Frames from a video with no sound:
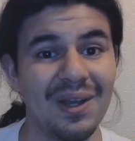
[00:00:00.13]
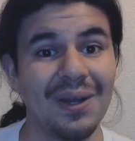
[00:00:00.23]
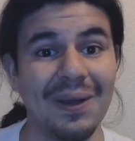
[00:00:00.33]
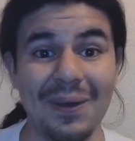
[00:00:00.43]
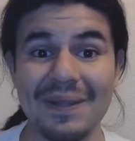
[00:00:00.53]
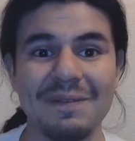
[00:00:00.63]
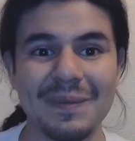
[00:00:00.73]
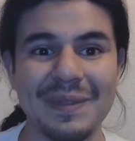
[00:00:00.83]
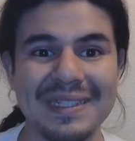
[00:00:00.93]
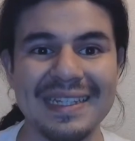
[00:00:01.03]
Hola
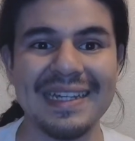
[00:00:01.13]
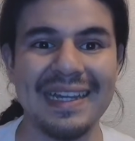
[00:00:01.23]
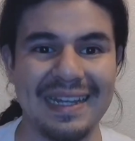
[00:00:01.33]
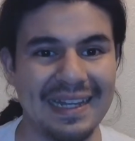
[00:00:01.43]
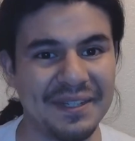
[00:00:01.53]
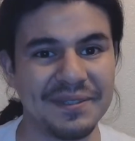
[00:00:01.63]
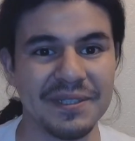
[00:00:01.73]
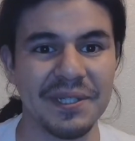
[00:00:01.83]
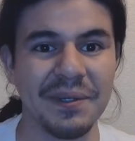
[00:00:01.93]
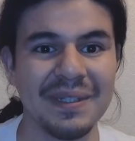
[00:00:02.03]
familia, how's it
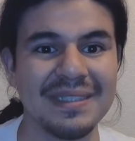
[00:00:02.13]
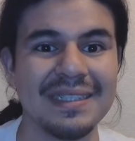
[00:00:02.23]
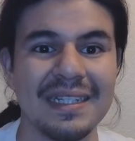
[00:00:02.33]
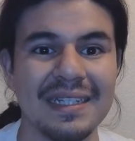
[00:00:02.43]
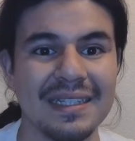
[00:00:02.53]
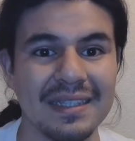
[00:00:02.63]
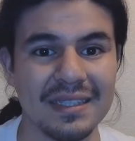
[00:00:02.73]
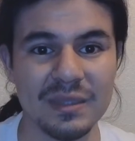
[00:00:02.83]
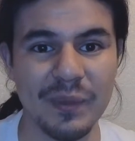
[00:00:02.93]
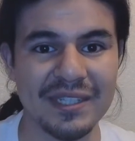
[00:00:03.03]
going? This
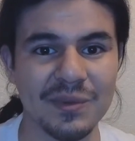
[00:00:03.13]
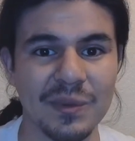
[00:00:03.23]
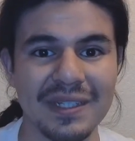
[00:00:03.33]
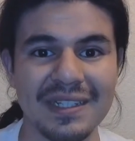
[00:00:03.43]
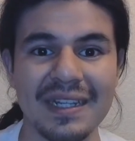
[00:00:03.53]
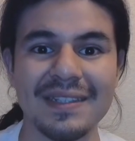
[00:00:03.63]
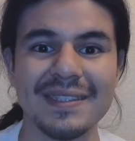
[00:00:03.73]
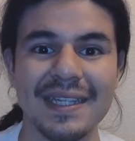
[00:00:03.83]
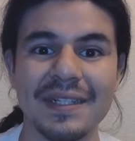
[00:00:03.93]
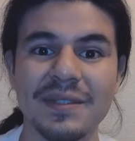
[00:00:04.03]
past weekend I
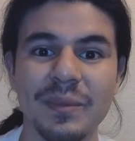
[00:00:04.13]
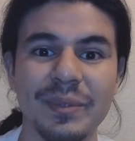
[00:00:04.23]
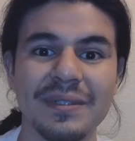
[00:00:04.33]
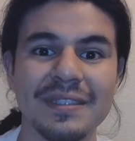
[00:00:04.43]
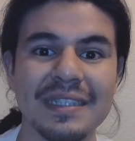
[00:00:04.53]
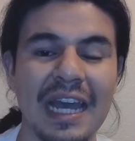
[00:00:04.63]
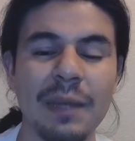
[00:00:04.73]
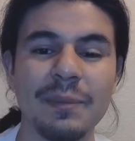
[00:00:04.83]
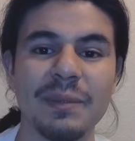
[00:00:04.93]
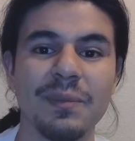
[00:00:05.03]
decided to build an app
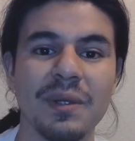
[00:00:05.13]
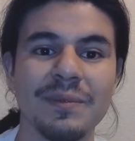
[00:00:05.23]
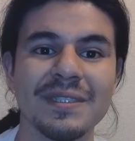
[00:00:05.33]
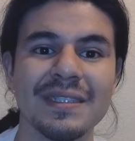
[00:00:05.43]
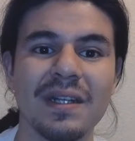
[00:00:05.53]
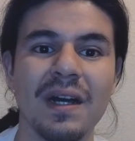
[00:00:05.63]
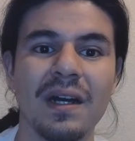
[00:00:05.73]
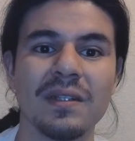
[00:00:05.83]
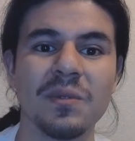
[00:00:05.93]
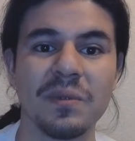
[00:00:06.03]
and publish it
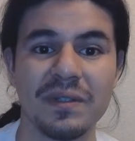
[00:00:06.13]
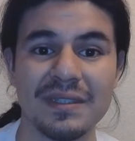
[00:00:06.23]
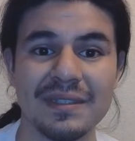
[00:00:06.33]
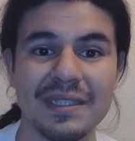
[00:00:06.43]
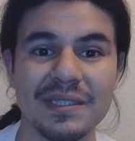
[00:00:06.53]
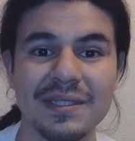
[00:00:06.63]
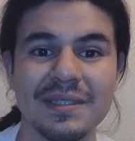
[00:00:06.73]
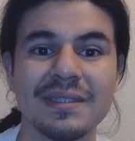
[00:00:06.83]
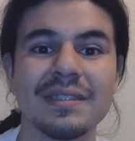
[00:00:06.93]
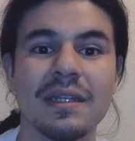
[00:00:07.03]
on the
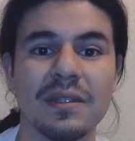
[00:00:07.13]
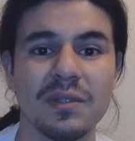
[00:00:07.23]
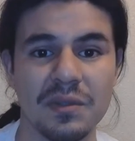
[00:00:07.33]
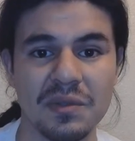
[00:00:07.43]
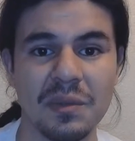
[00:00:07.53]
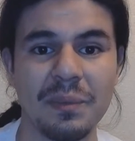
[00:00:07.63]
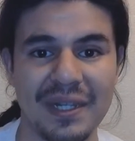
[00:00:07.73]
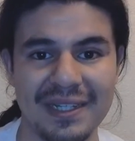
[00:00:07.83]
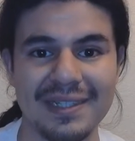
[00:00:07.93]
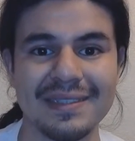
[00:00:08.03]
organization's Google
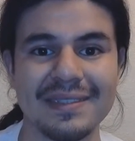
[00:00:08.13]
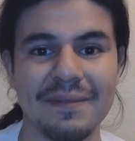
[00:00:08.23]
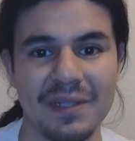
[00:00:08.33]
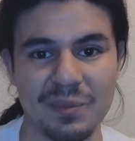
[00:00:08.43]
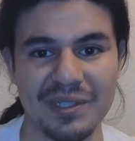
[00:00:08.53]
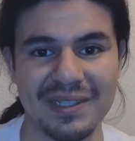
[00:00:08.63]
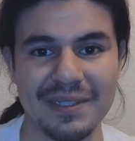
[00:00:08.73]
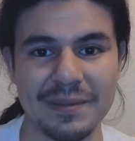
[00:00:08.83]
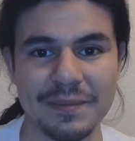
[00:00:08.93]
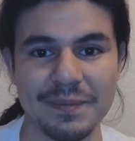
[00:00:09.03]
Play developer account.